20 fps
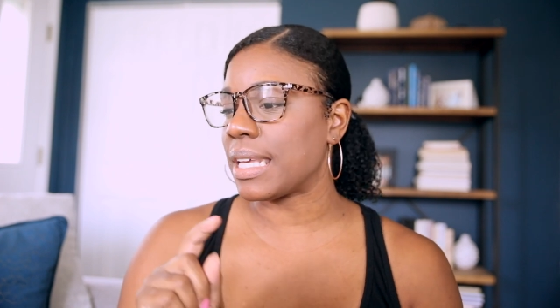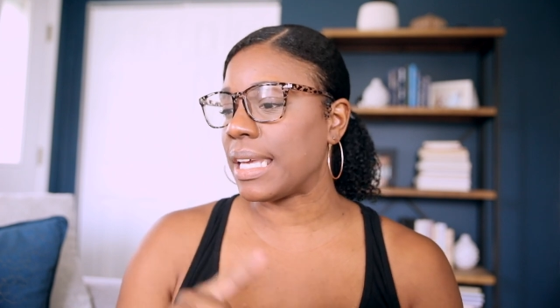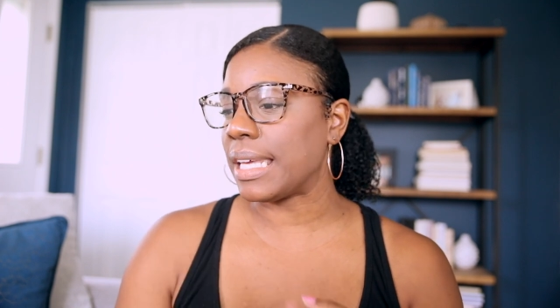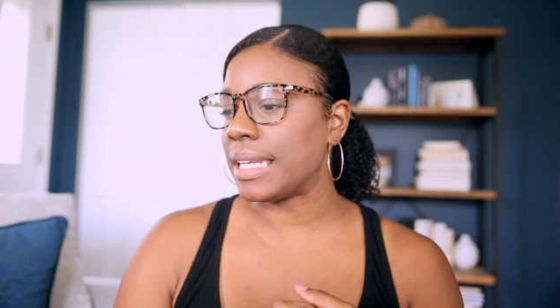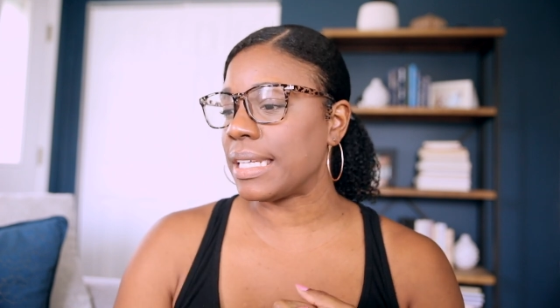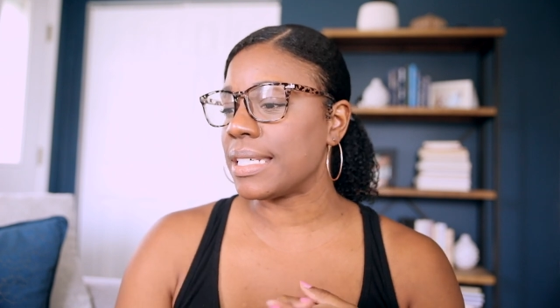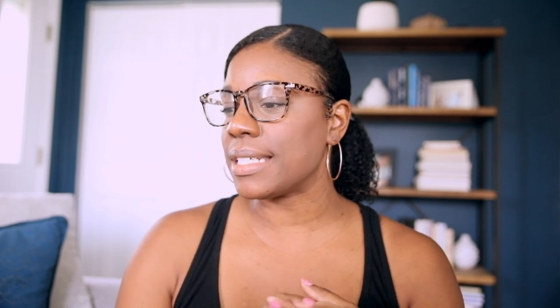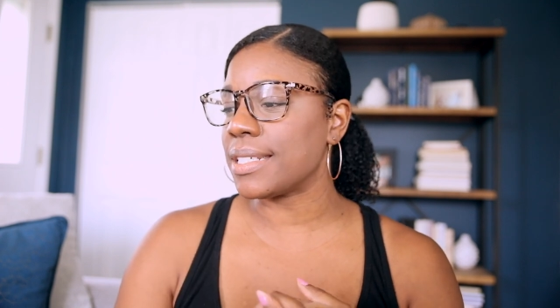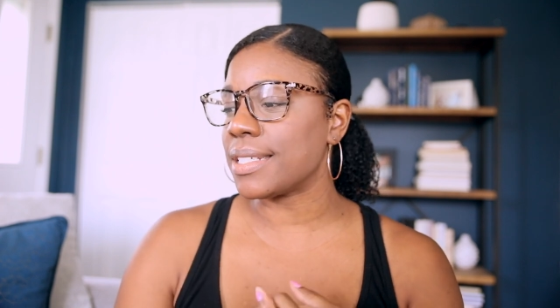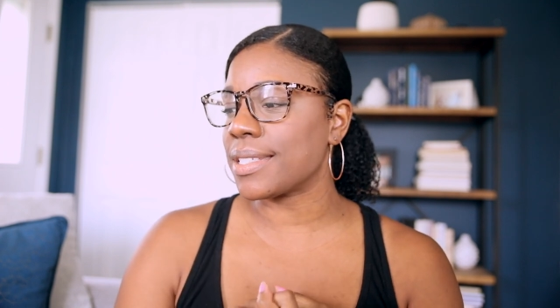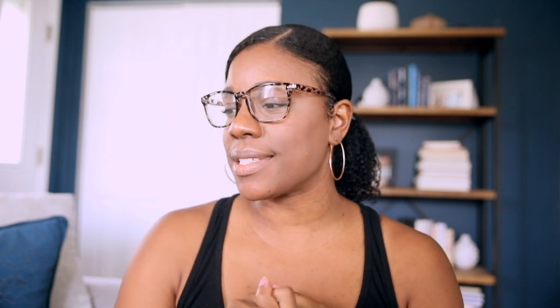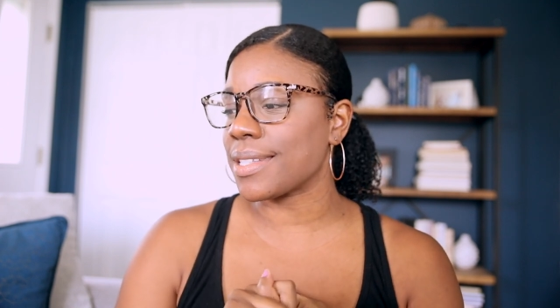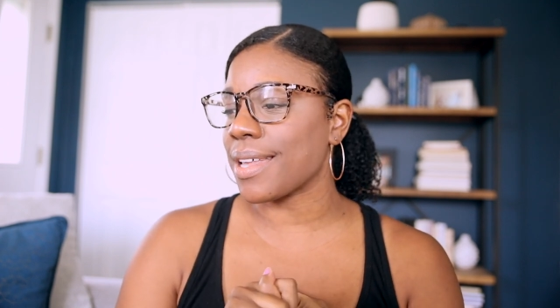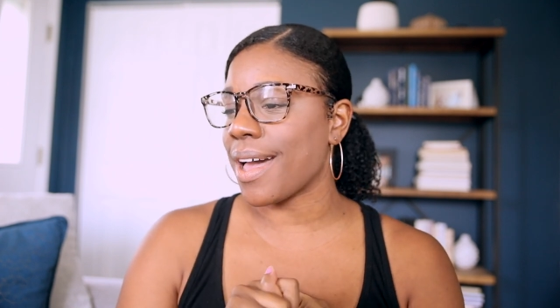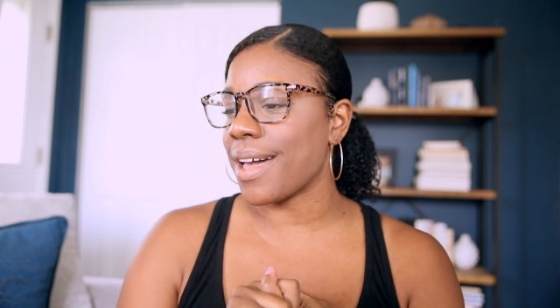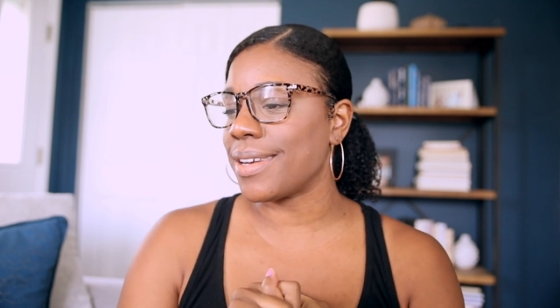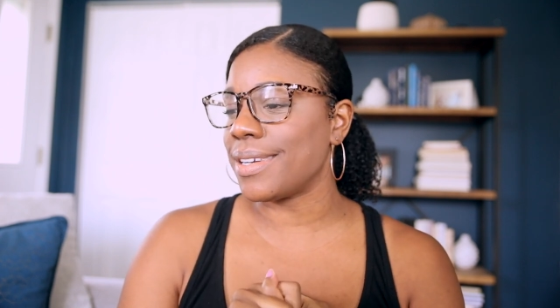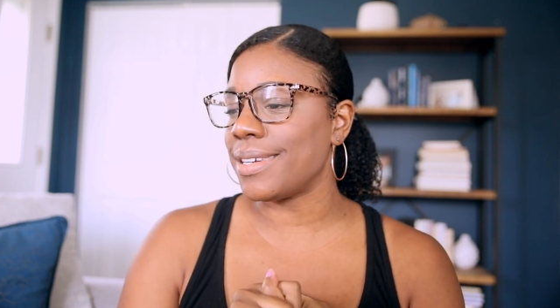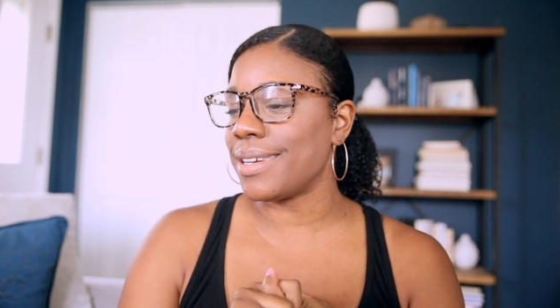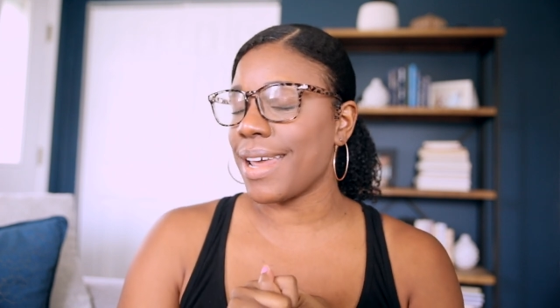it is
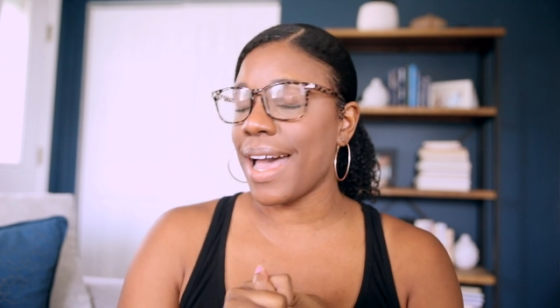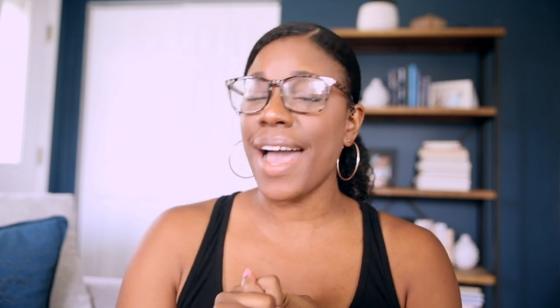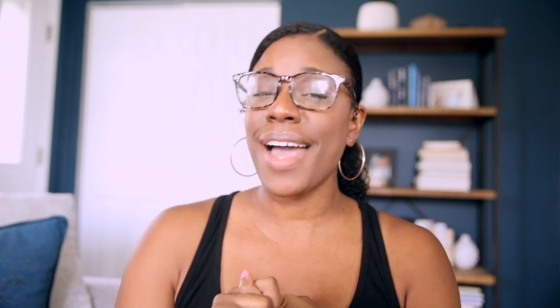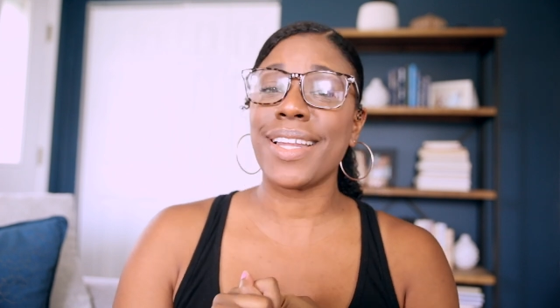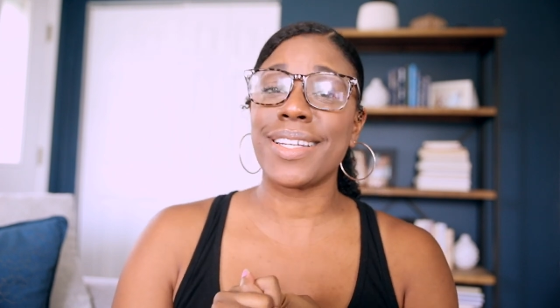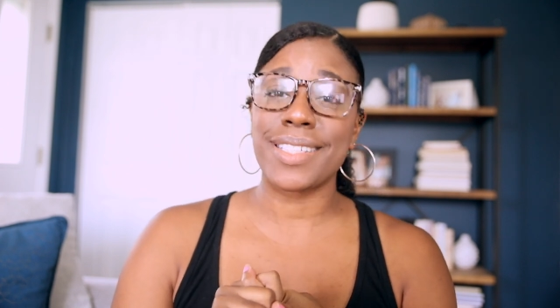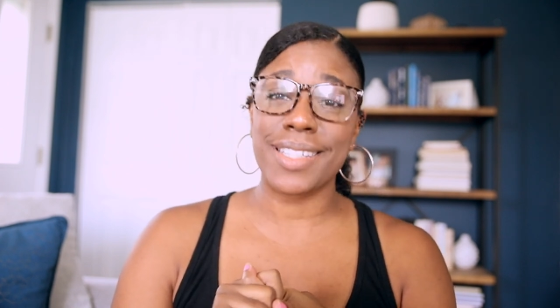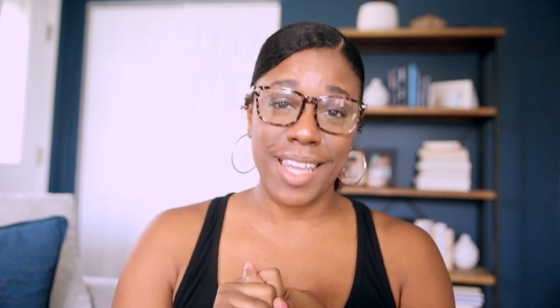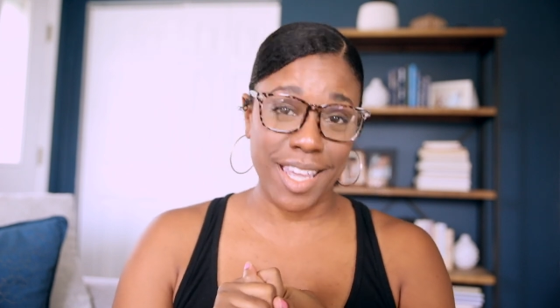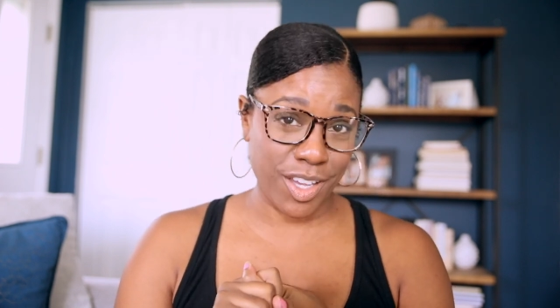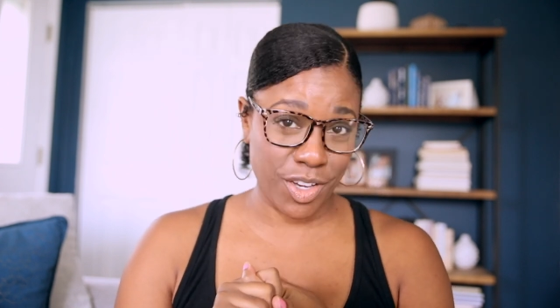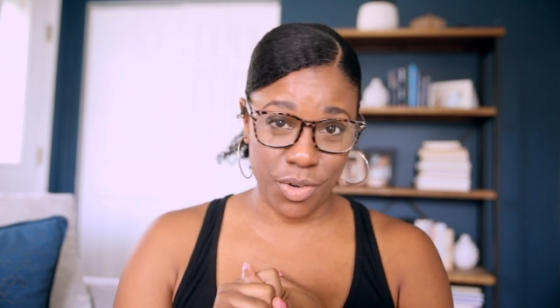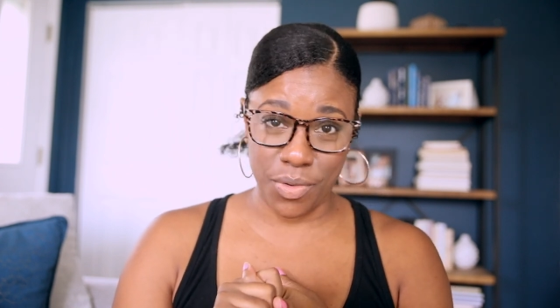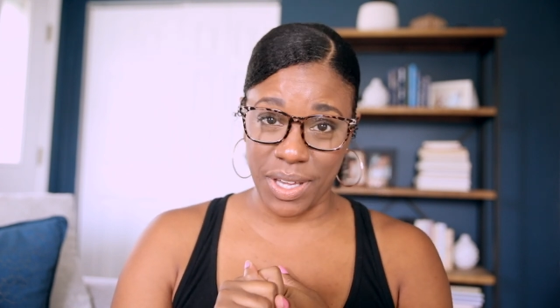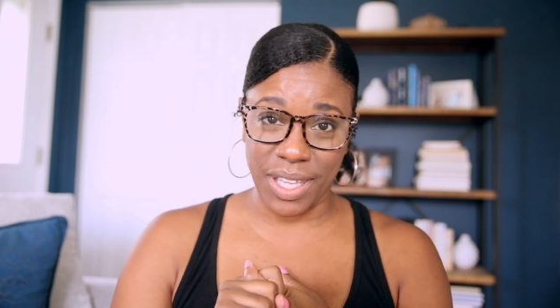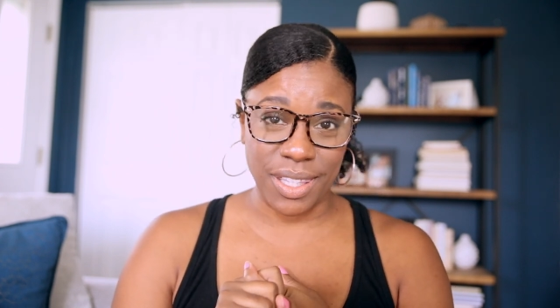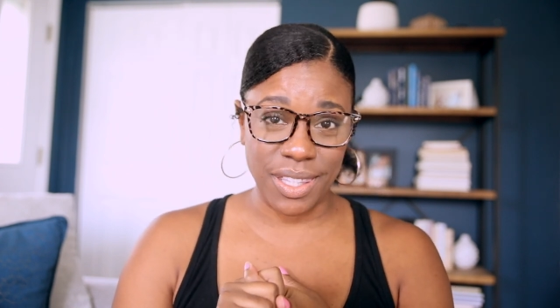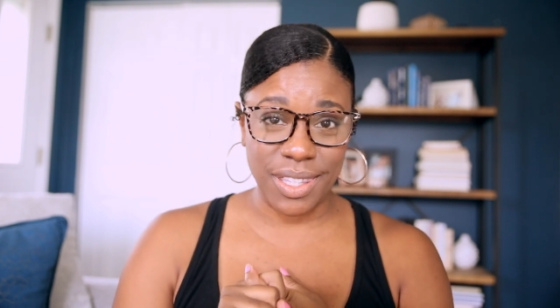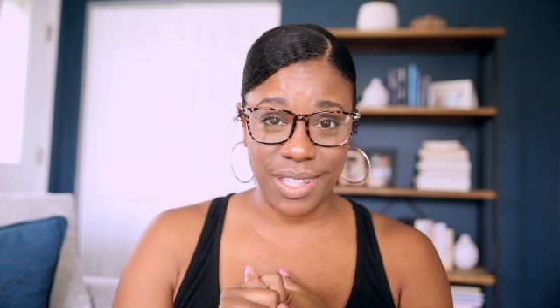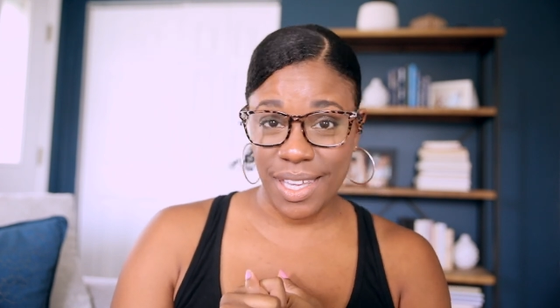not a
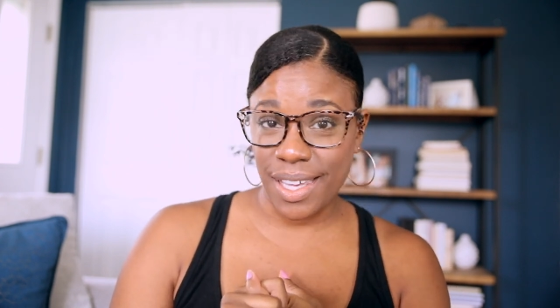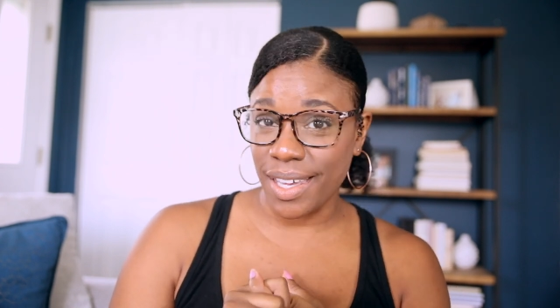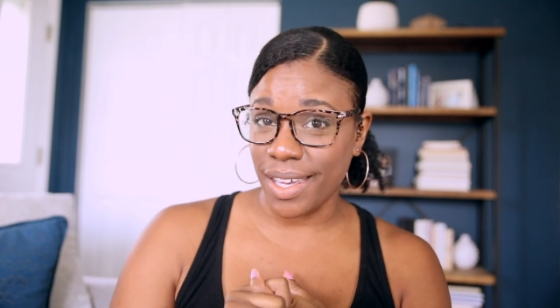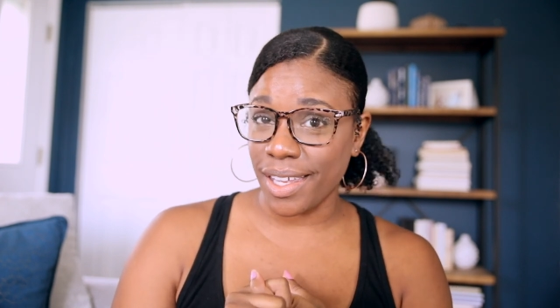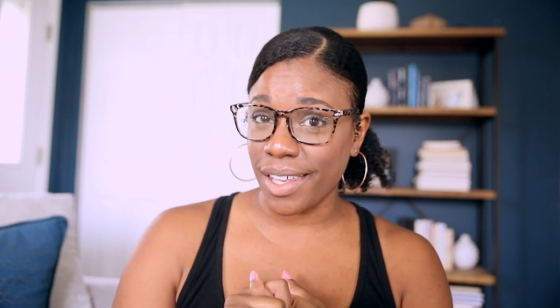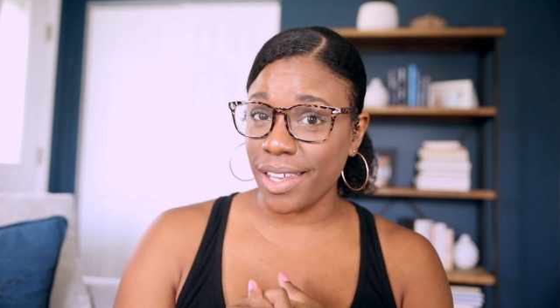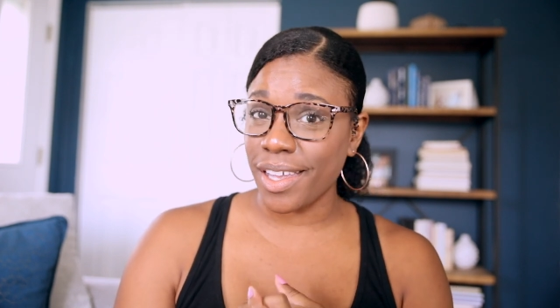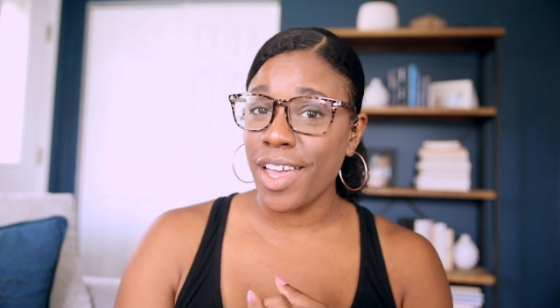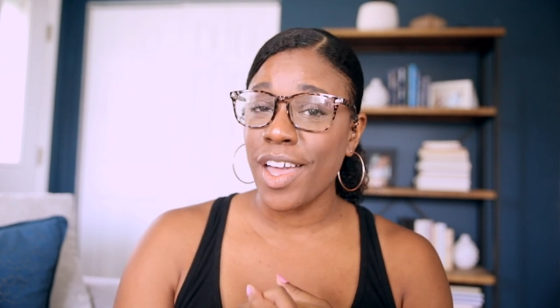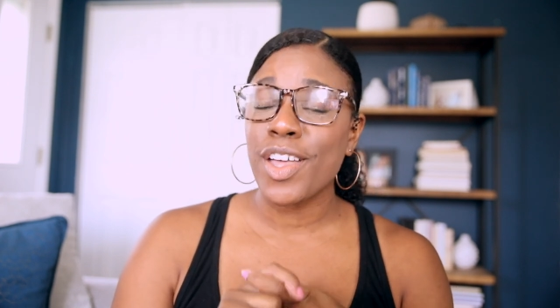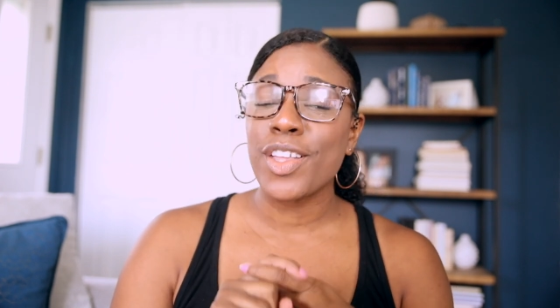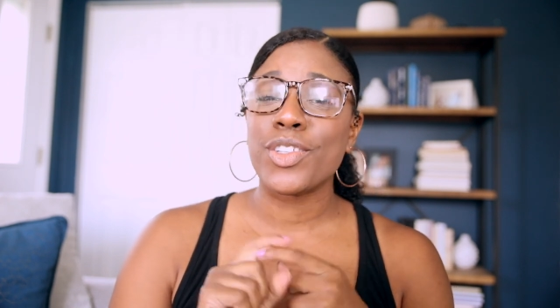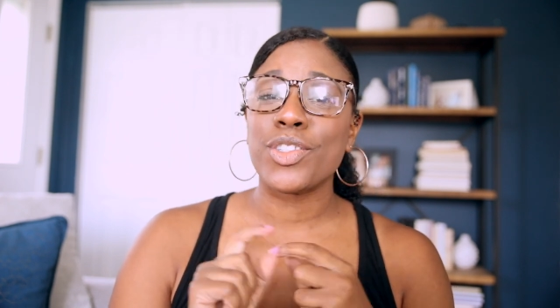great thing